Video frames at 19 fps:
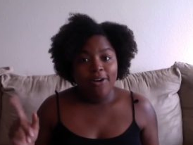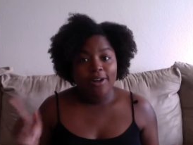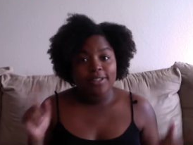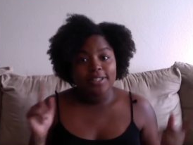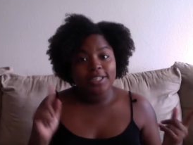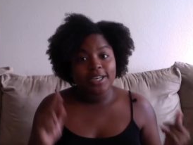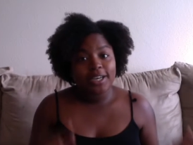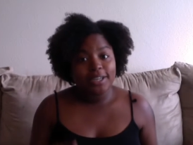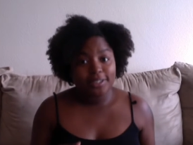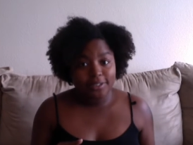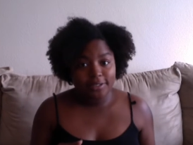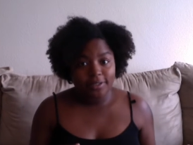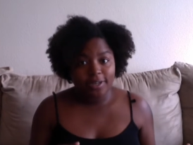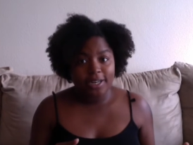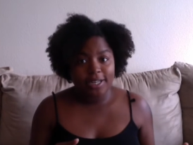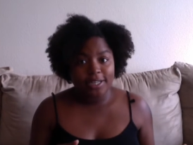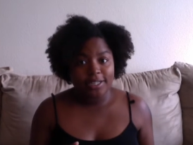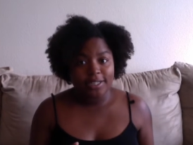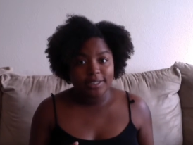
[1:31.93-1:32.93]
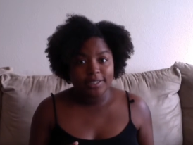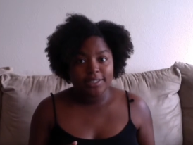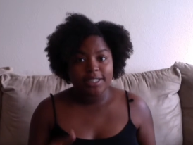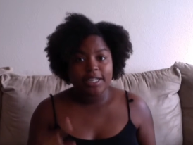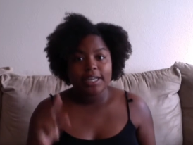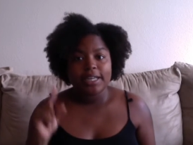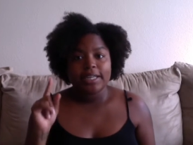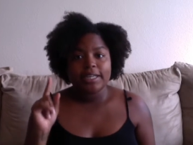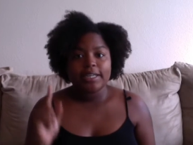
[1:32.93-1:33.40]
On the other hand,
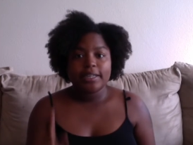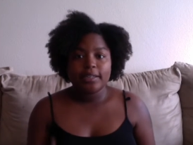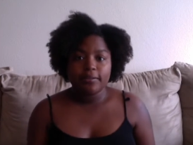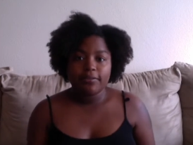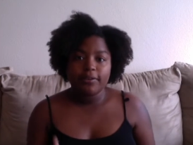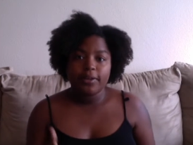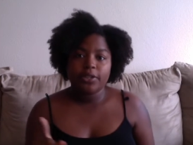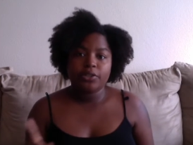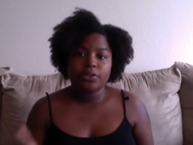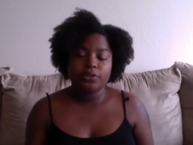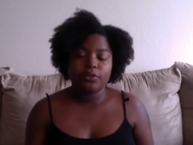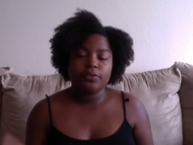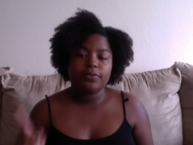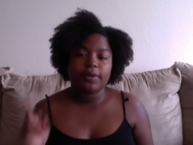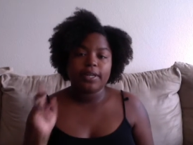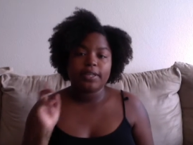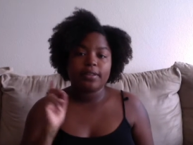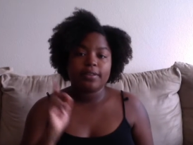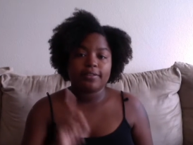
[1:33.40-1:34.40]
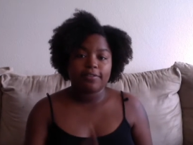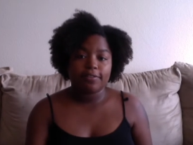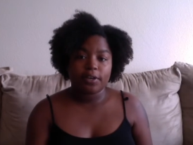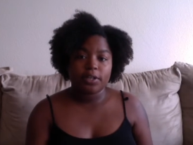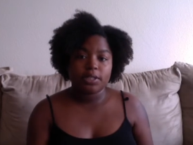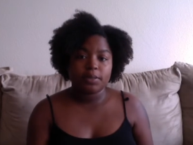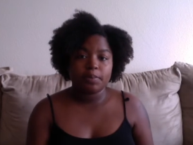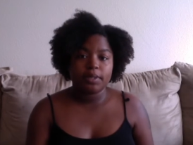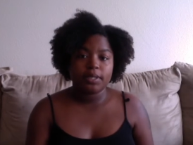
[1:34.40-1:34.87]
if I do find the
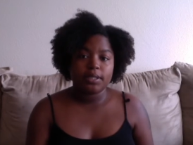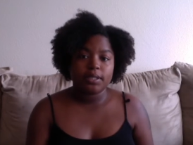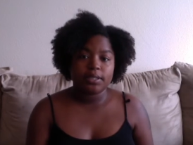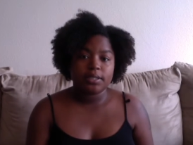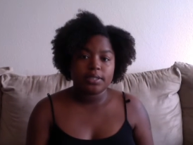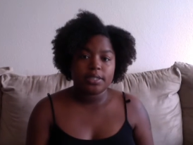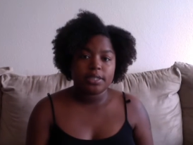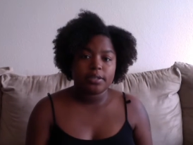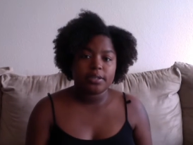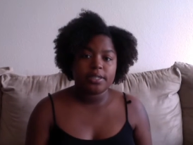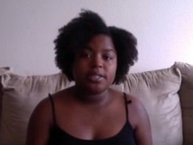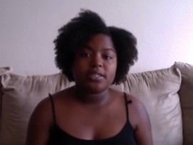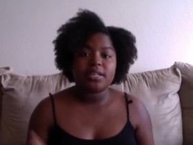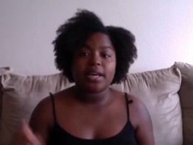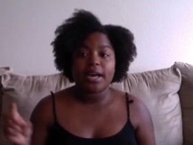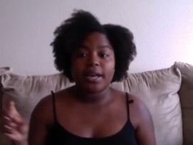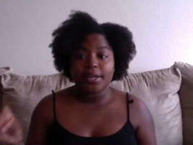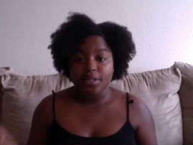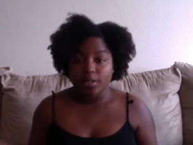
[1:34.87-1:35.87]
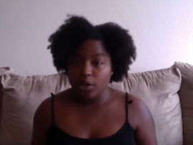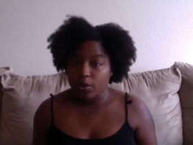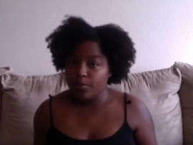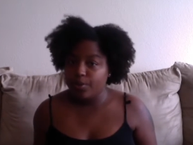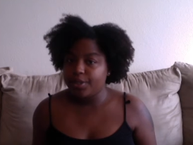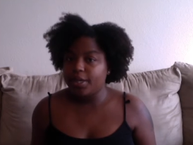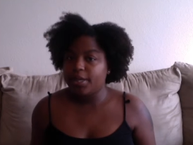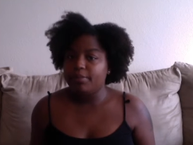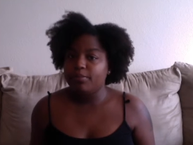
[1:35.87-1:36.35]
first book in a series, I know
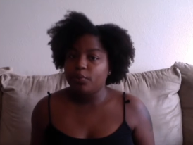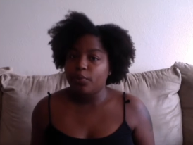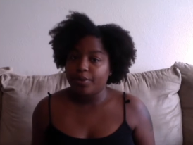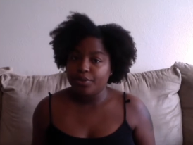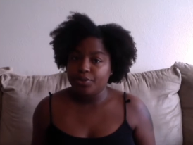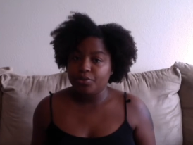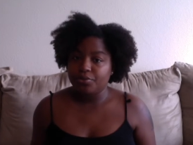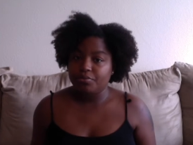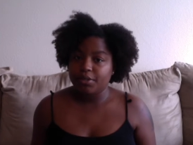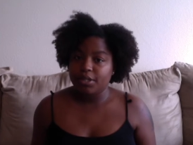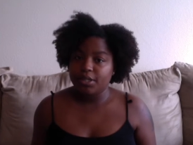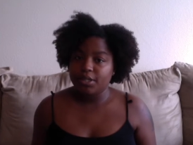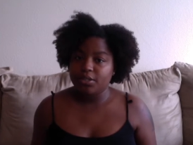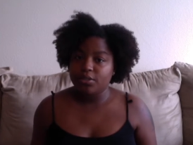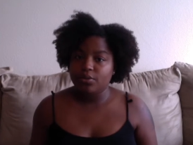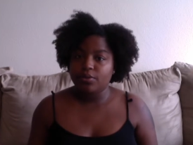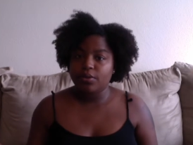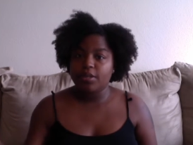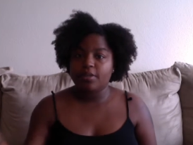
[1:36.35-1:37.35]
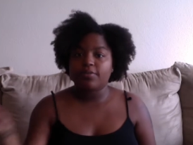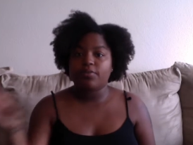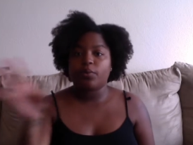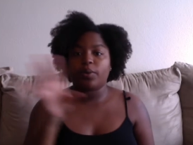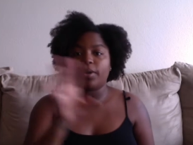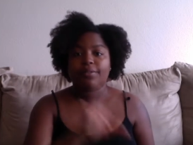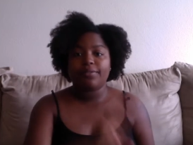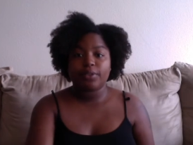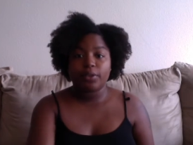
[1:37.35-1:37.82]
that I'm going to read it. So
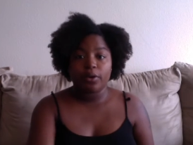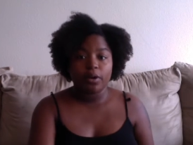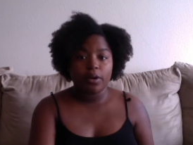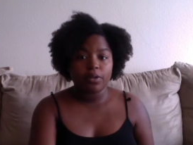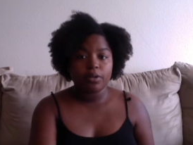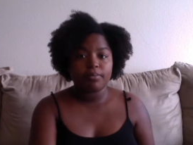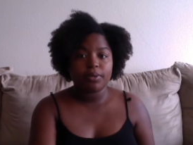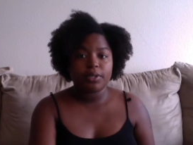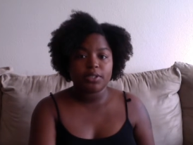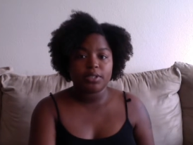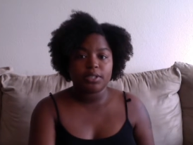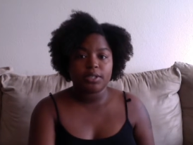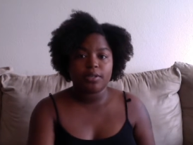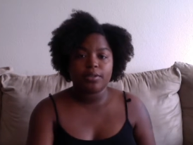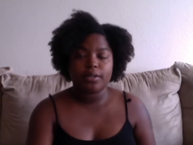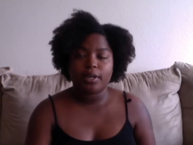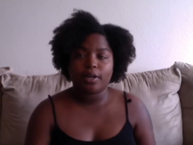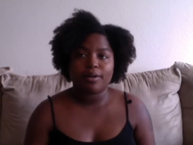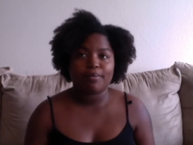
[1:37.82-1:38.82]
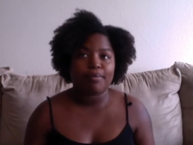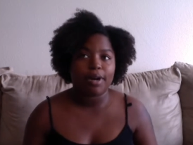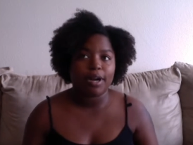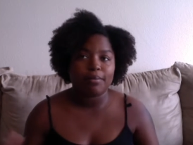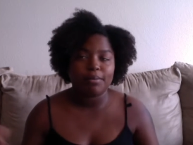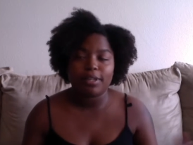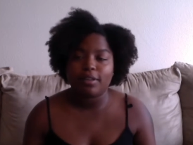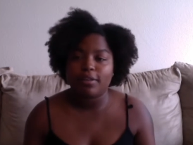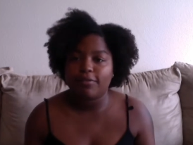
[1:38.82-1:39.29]
therefore, if there are other books there that are
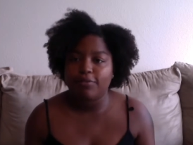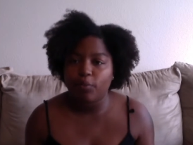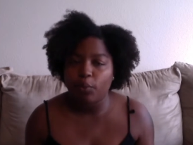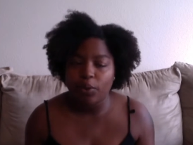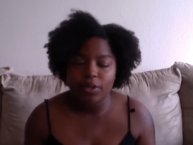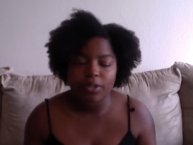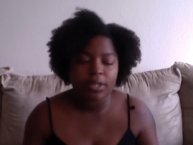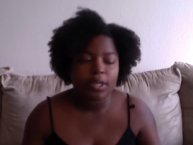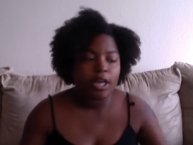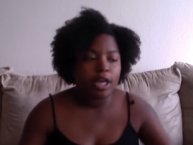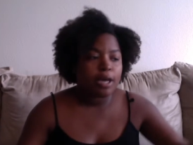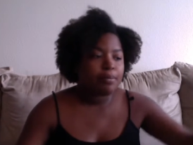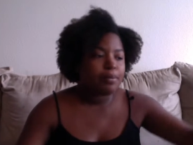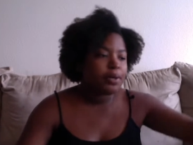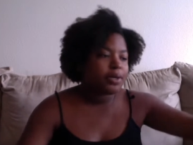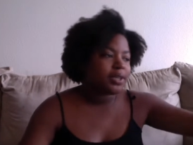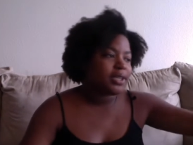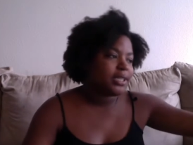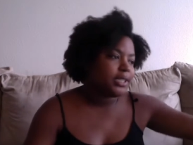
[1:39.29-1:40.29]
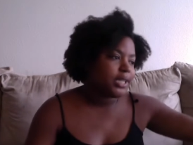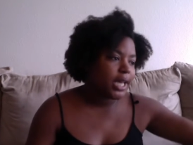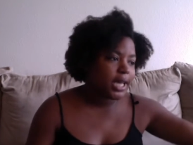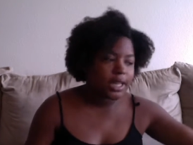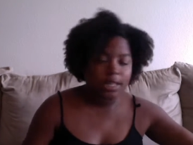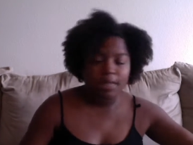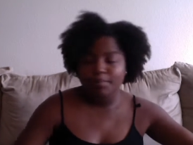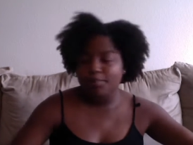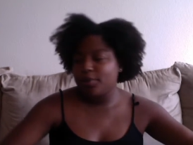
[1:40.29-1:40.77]
probably the fourth book, the
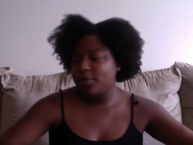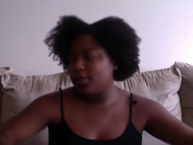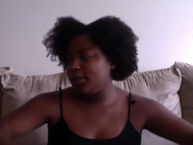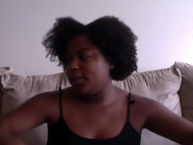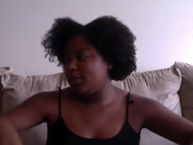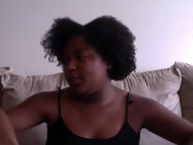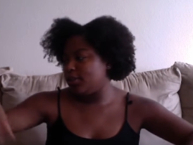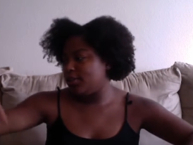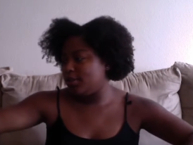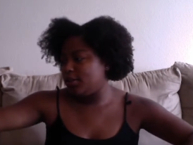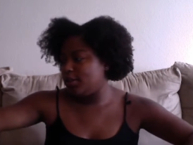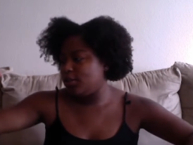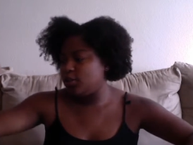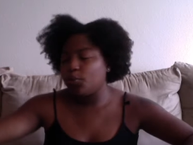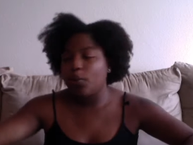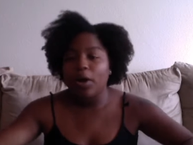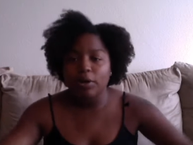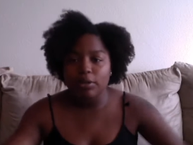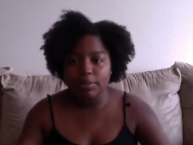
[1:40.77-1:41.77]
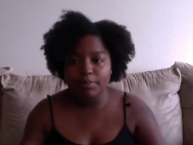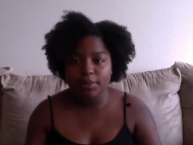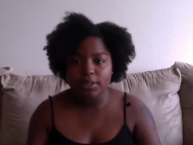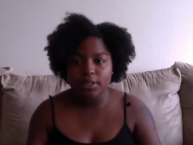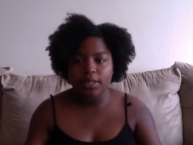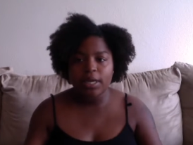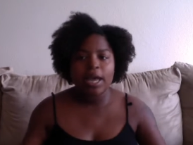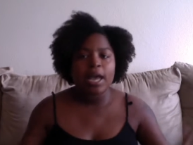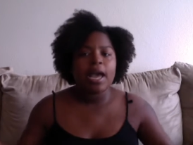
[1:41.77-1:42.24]
tenth book, the, the twelfth
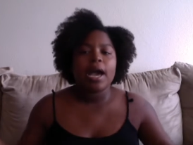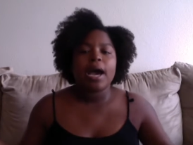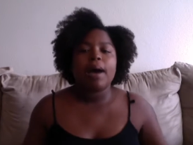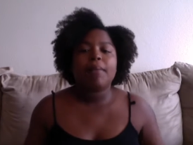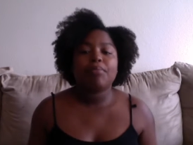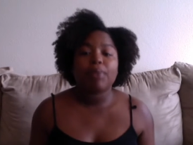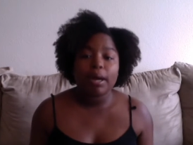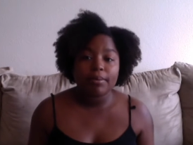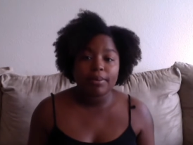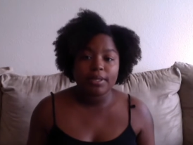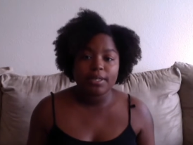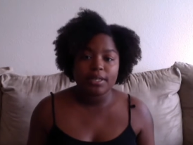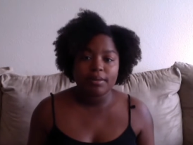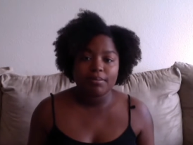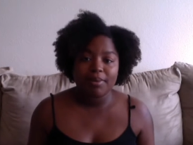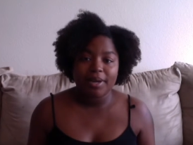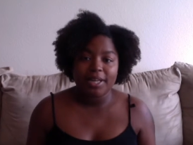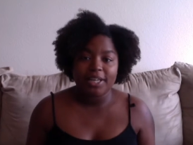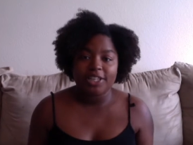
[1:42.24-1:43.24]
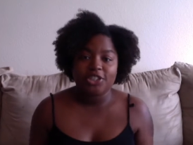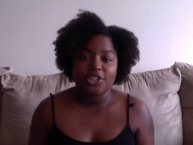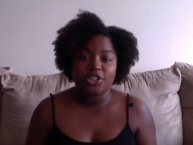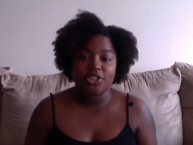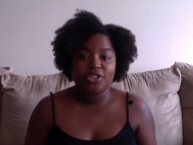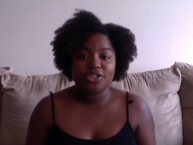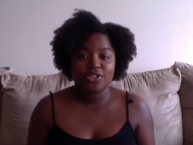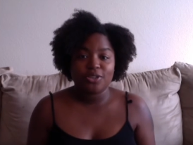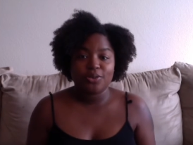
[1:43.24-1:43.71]
book, I'm probably going to buy it
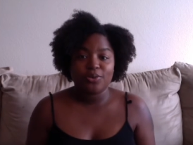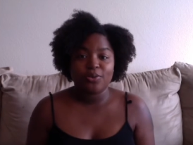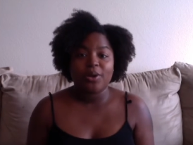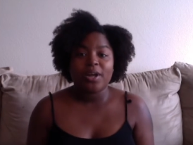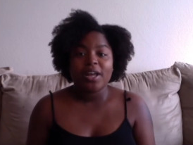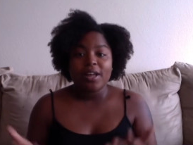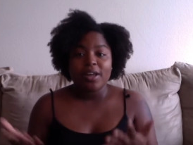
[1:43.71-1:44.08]
just so